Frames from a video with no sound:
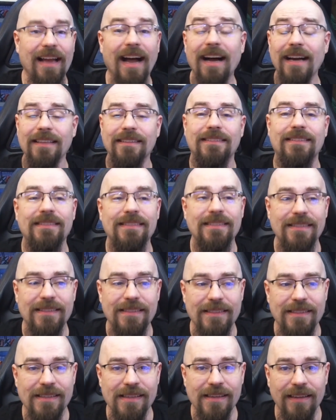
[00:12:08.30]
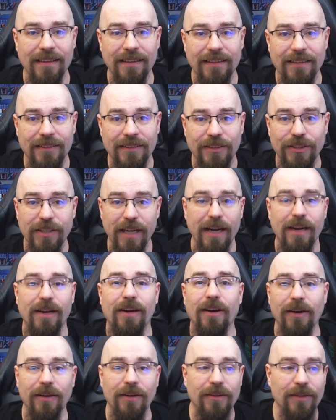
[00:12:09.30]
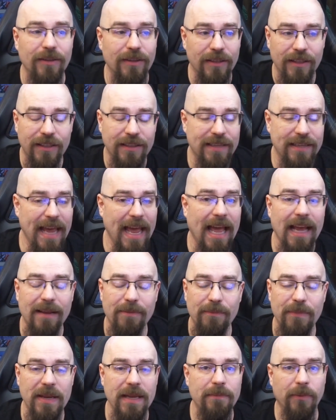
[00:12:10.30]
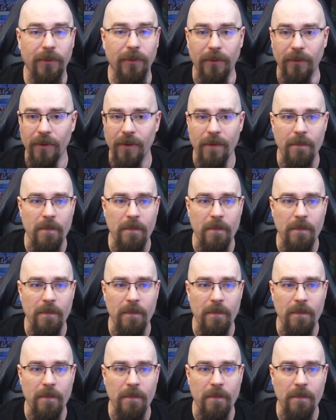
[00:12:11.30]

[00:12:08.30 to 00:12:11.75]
Guys, share, tag people.